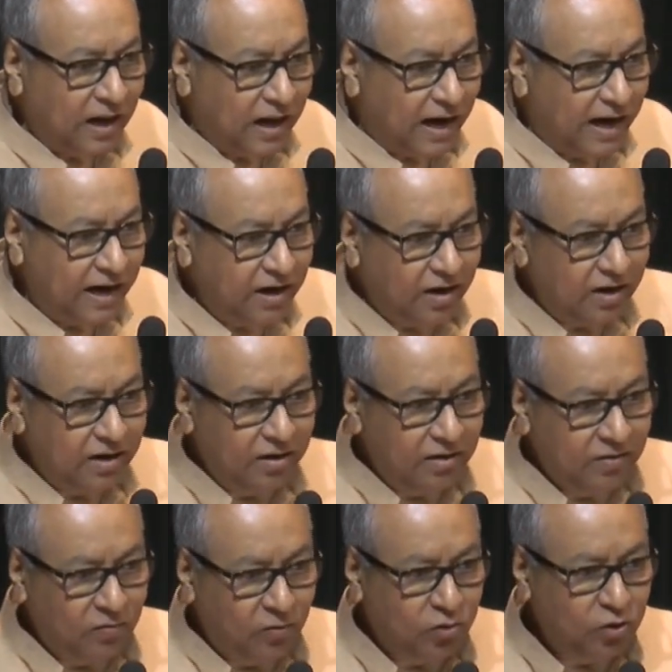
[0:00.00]
I
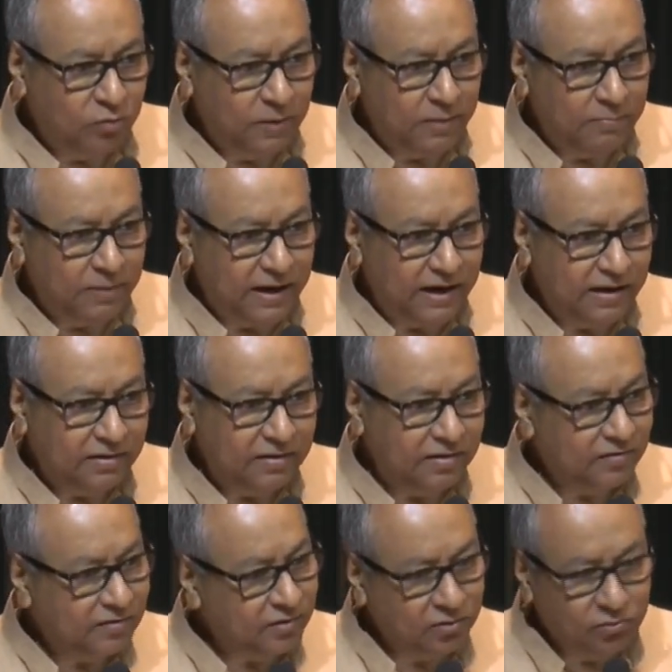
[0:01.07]
go to my bank,
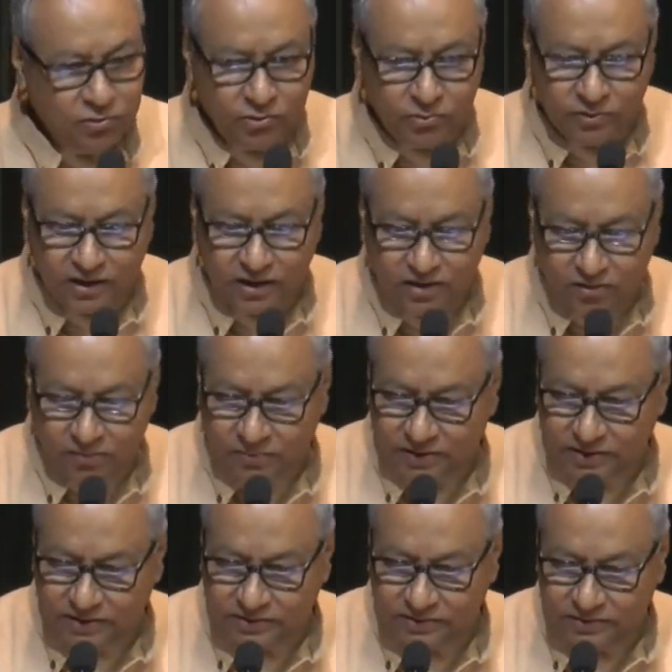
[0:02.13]
they said, no, you can't
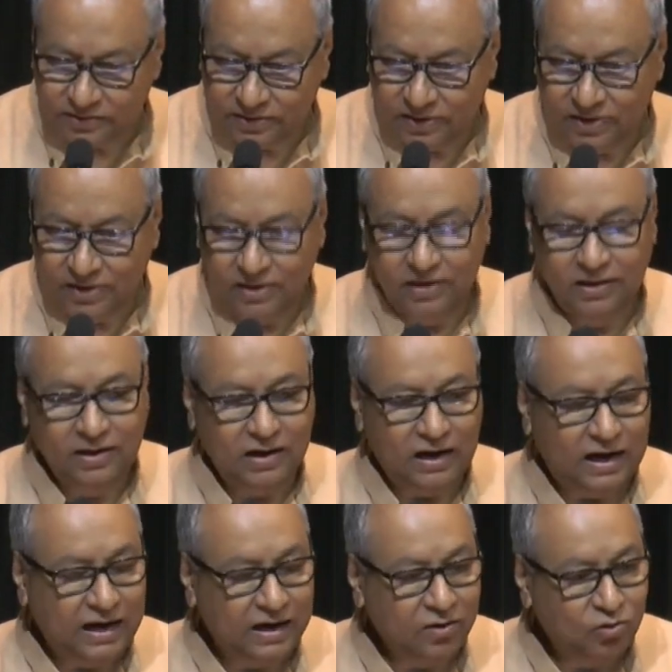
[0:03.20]
operate.
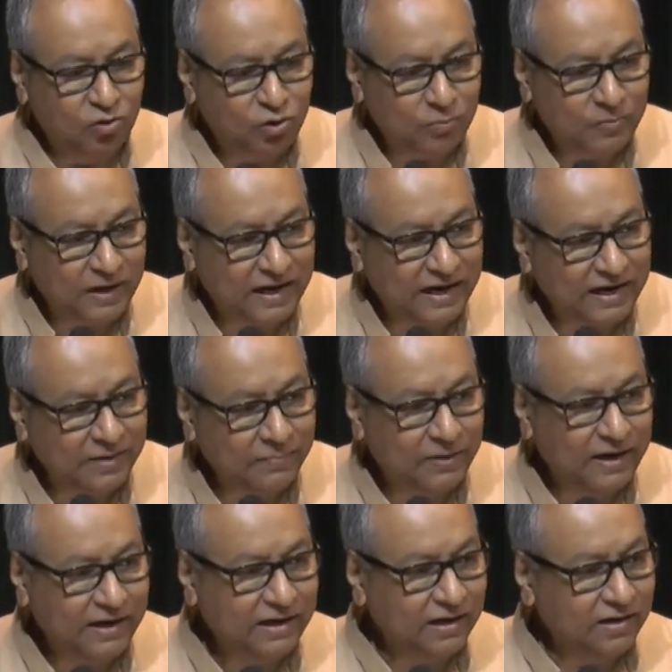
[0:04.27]
I go to my net
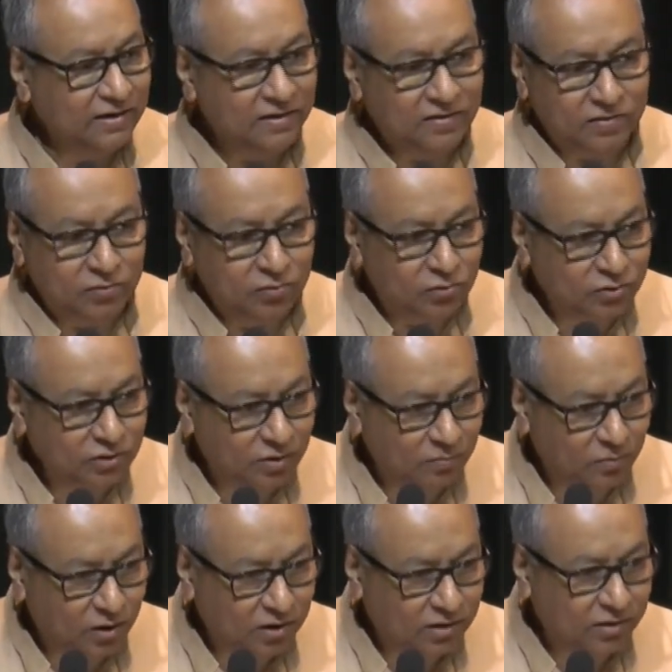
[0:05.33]
banking, they say, no, you're
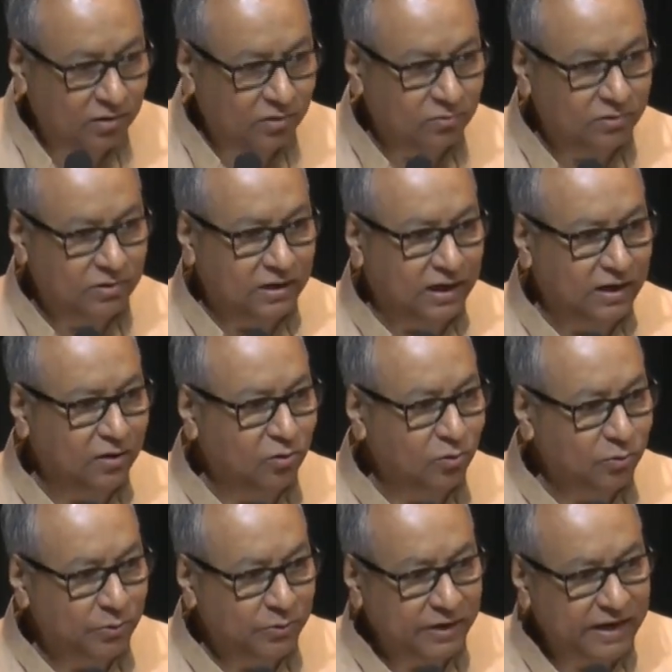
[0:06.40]
blocked out. I go
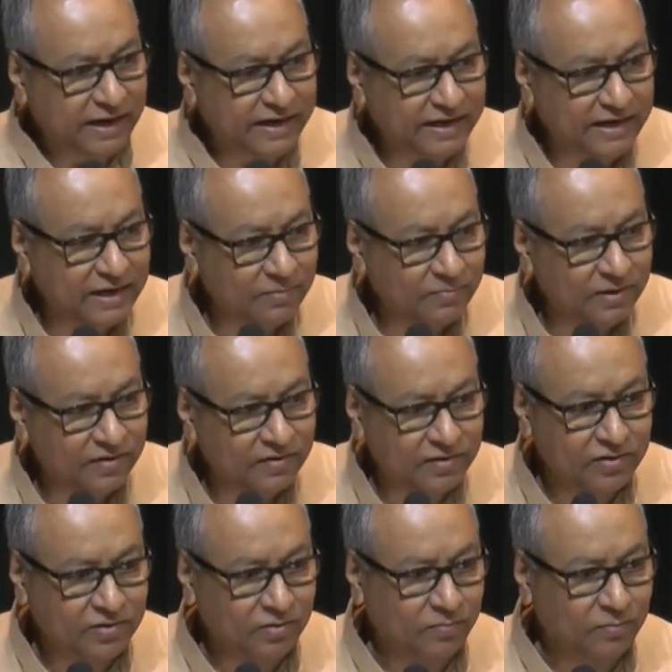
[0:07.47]
to an ATM, they
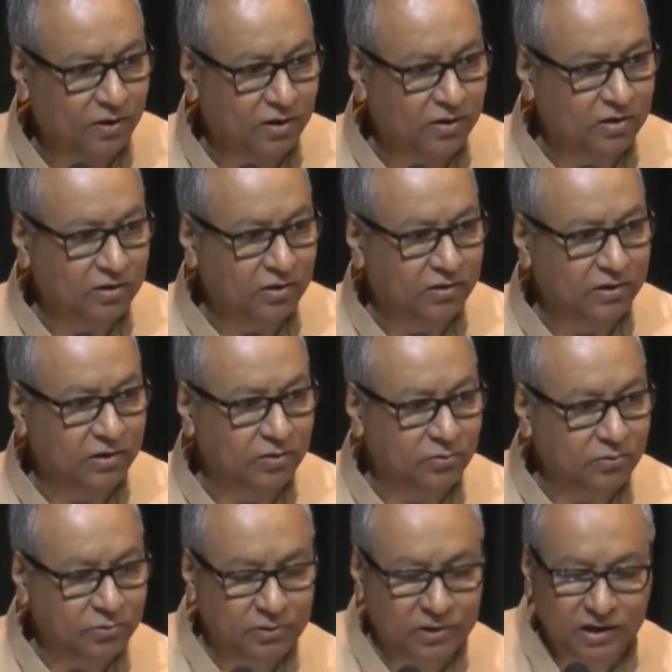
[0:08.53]
say, you're blocked out. I go
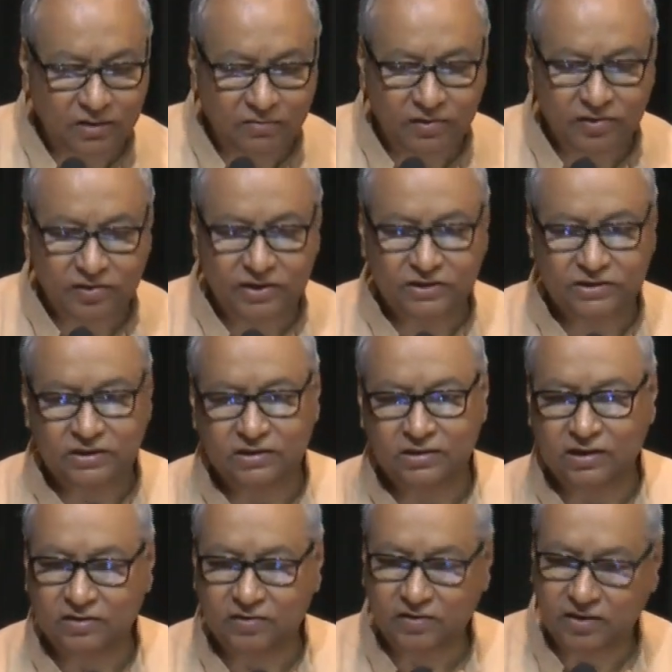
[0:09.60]
to a railway station,
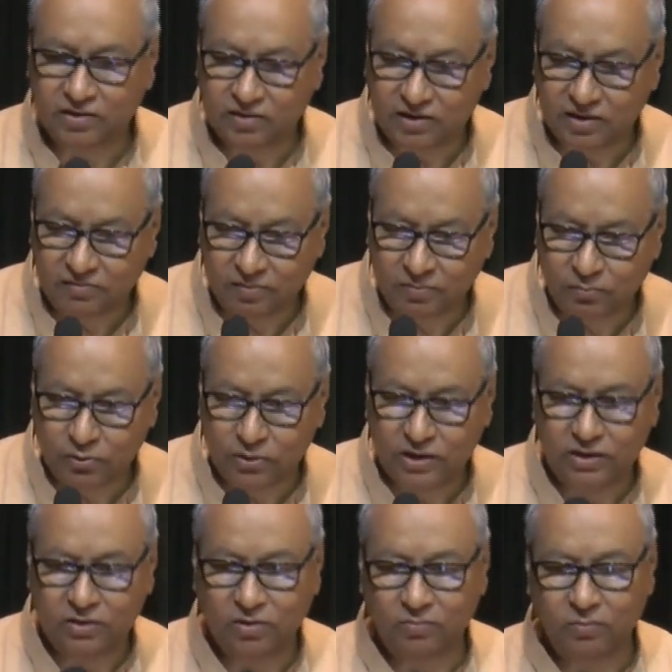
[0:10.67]
they say, a railway
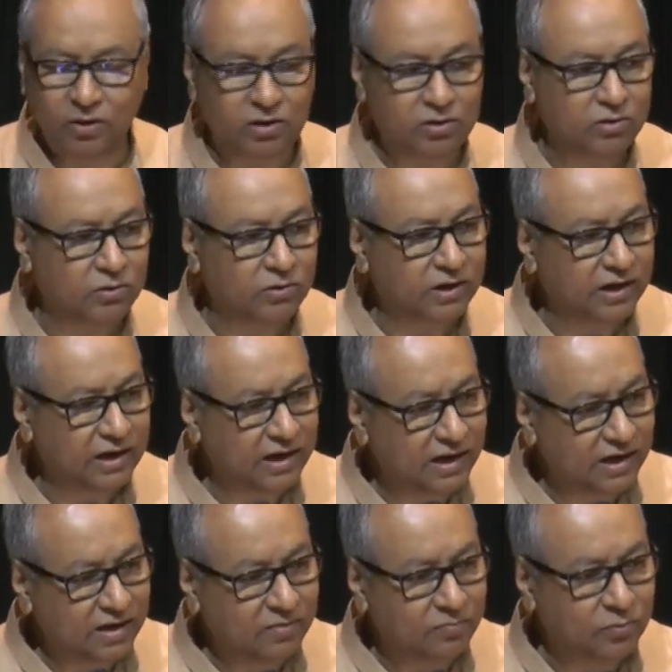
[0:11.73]
booking, you're blocked out. An
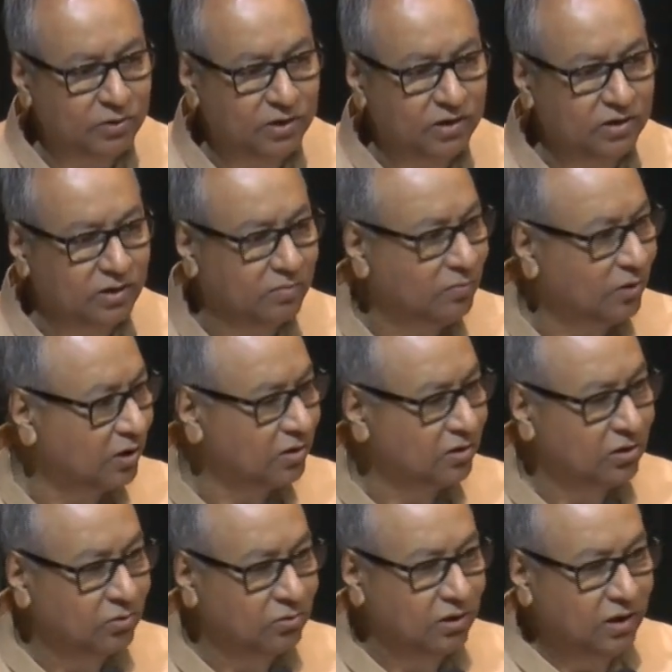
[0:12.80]
airline booking, you're
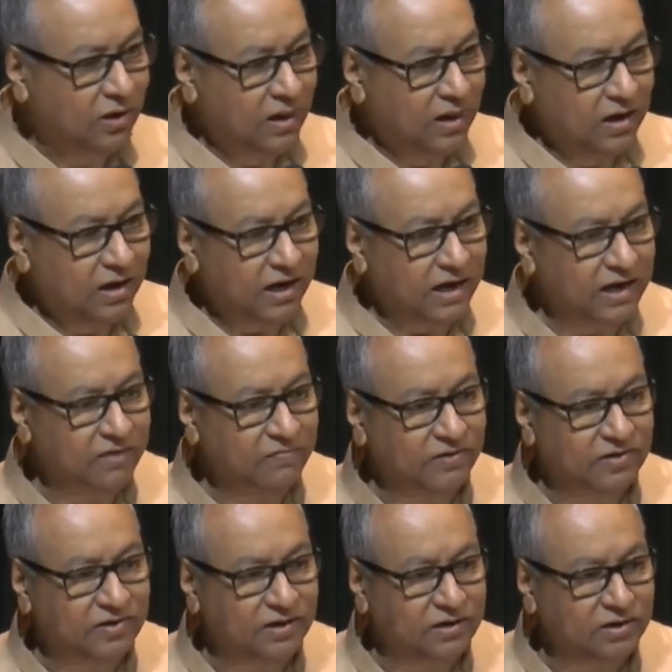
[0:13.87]
blocked out. Any
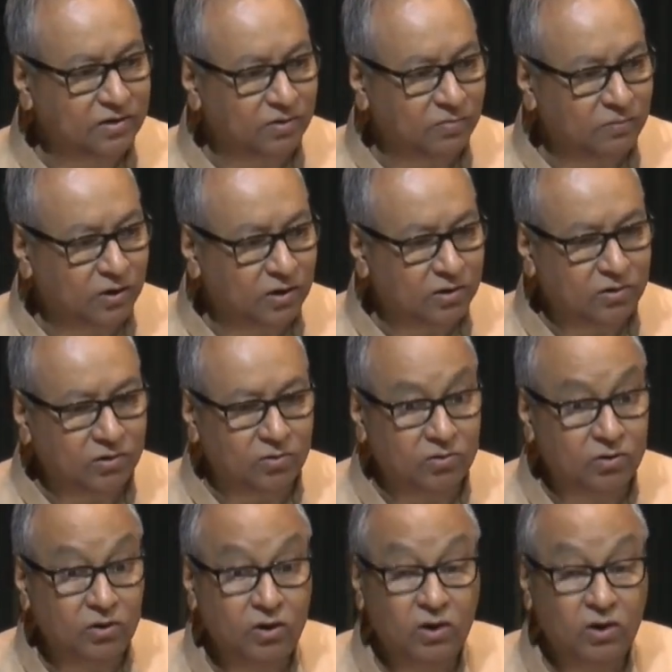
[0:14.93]
facility, you're blocked out.